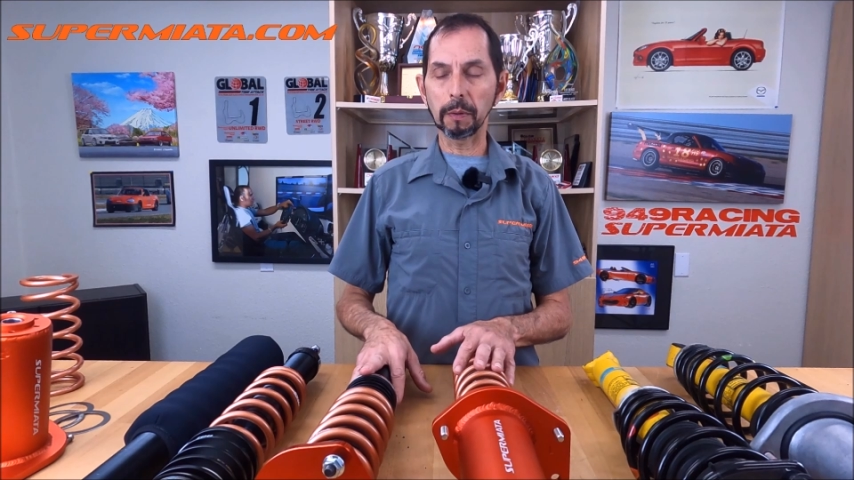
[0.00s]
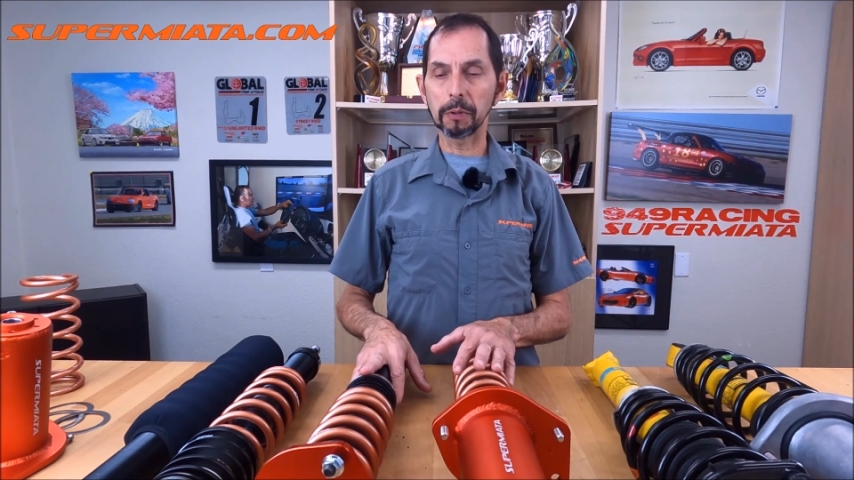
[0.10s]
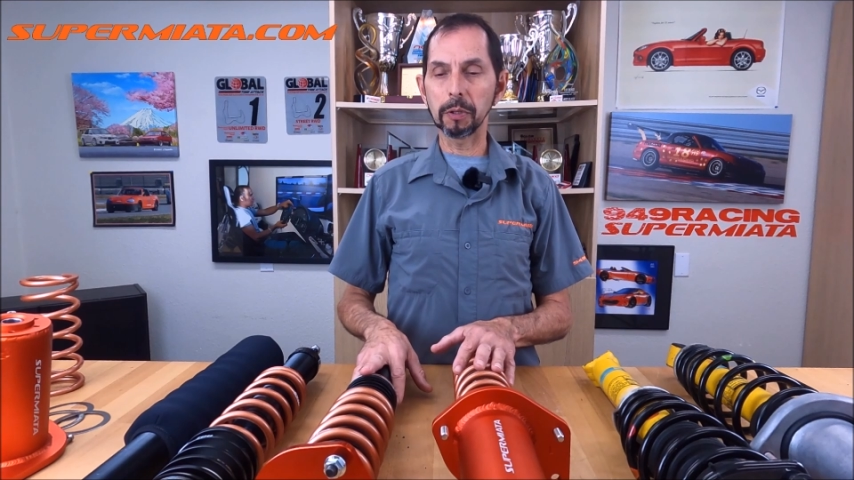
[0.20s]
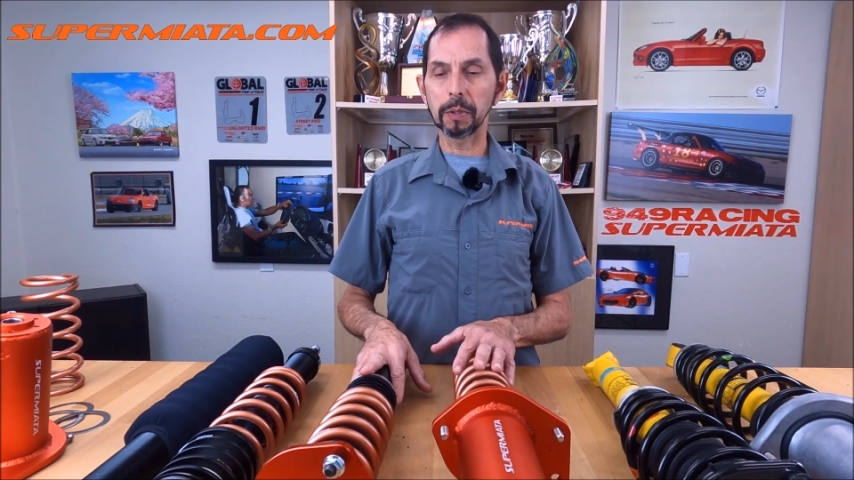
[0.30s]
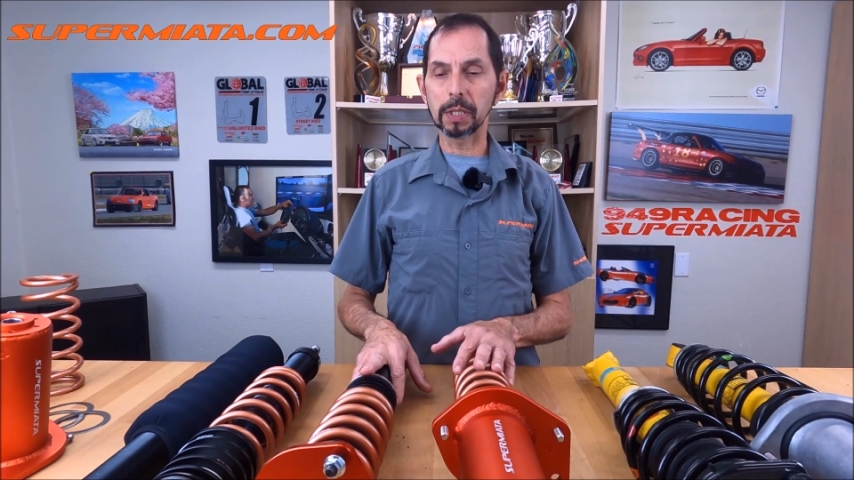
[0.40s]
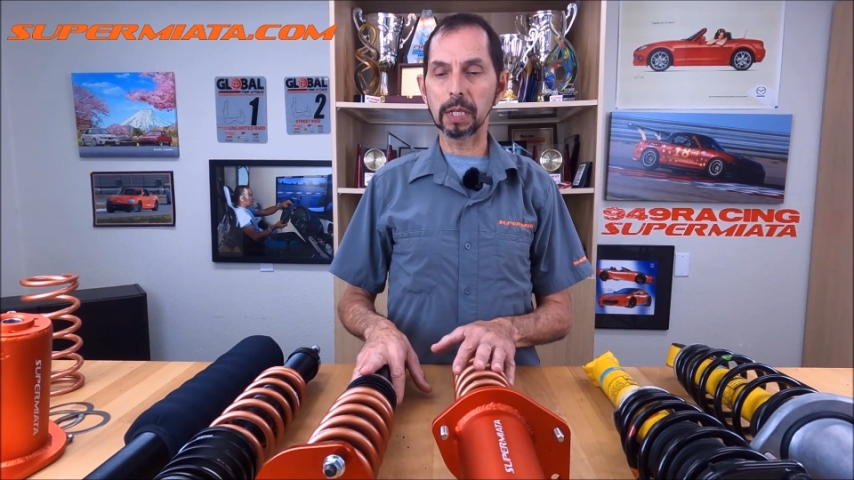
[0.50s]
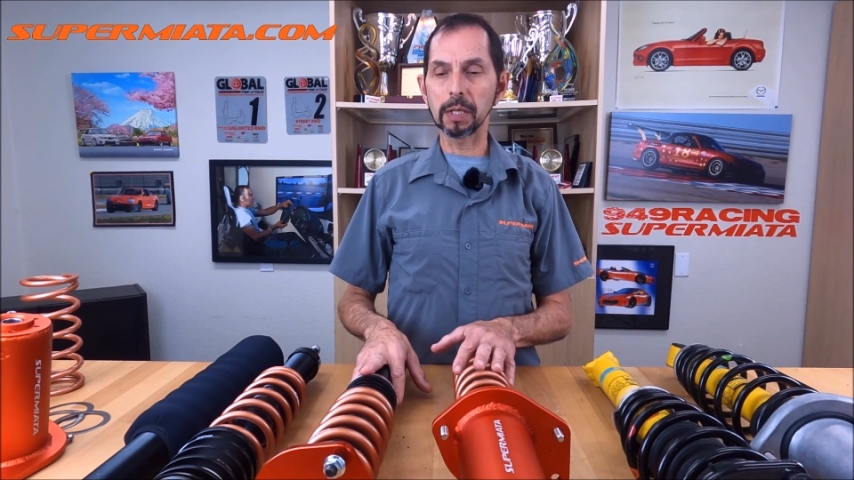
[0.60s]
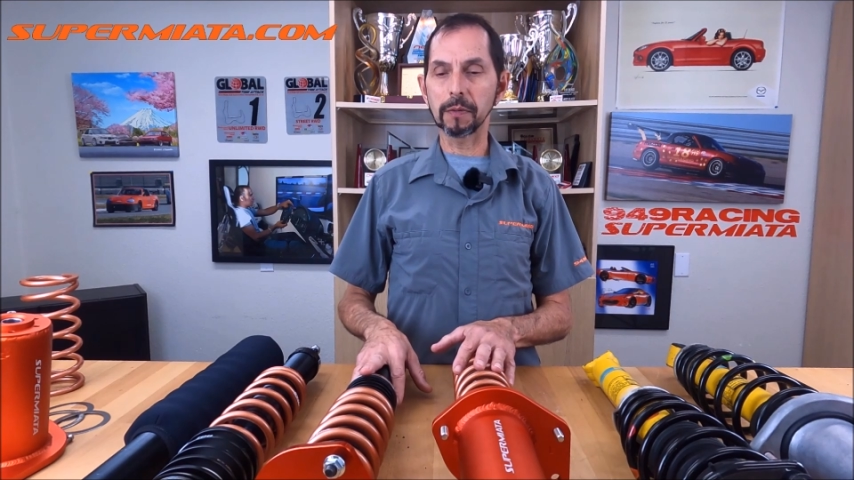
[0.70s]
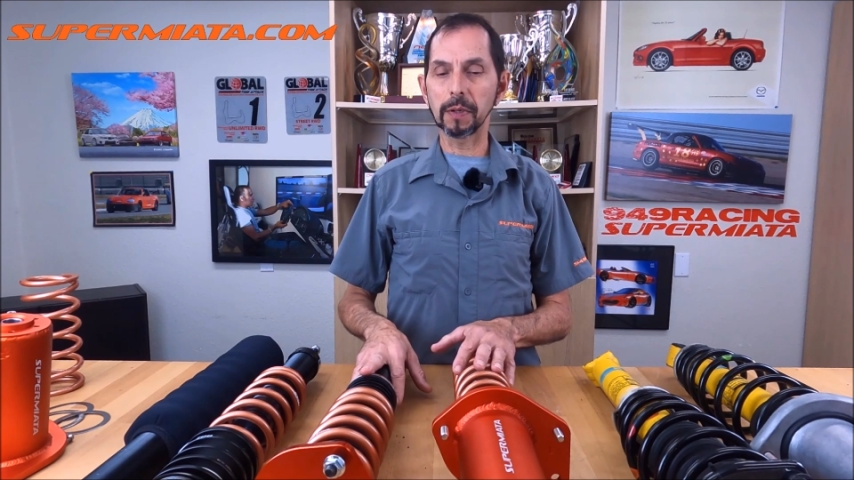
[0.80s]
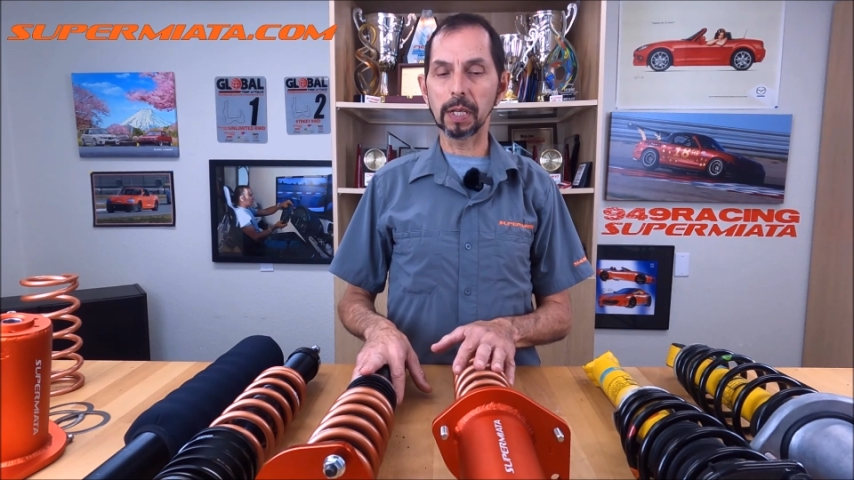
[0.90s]
were doing
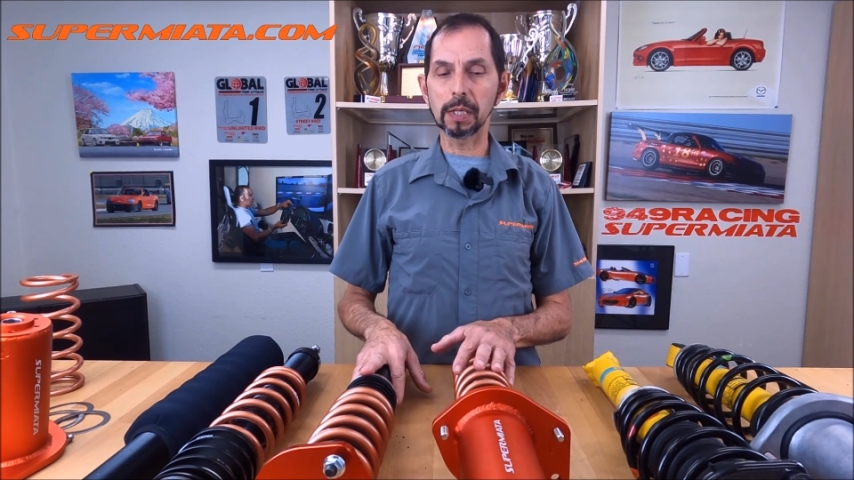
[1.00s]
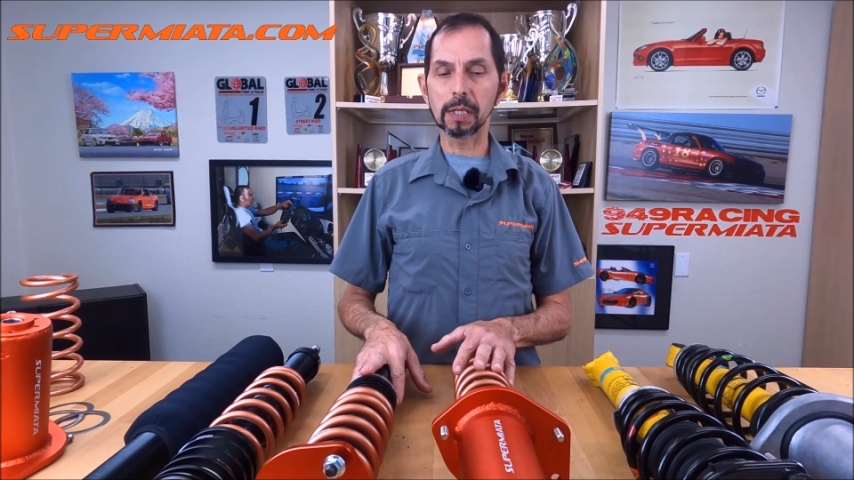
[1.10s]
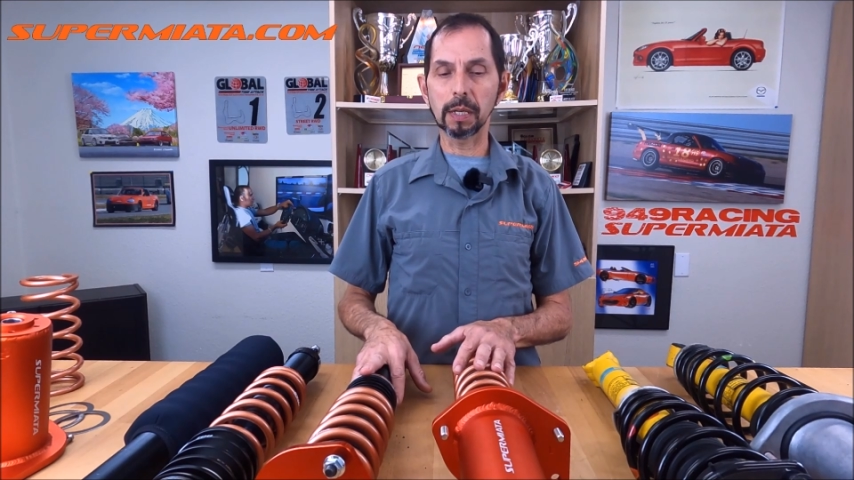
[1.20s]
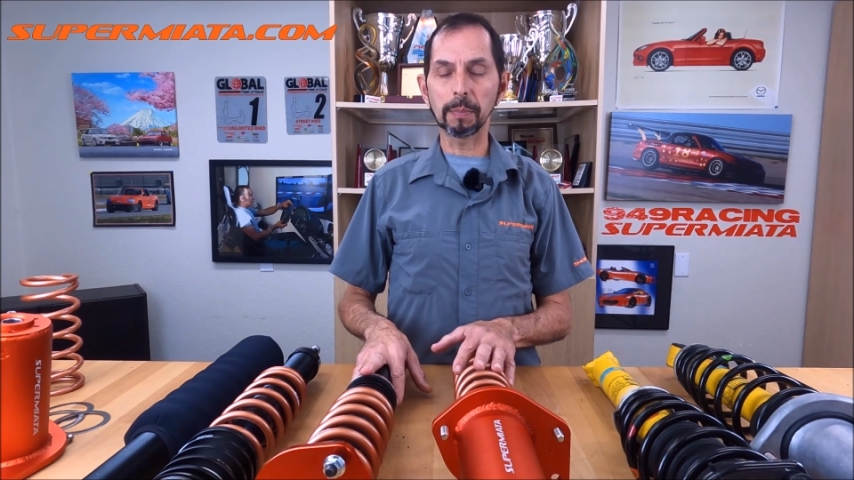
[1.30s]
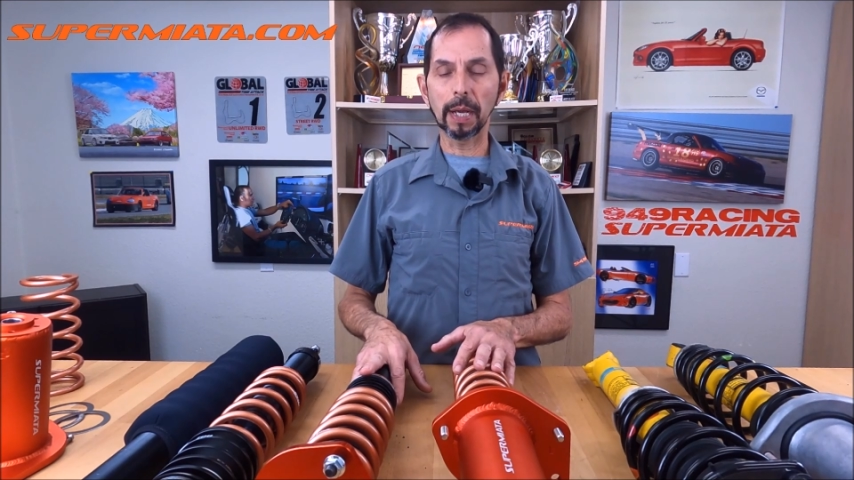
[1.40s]
Zetas for the NC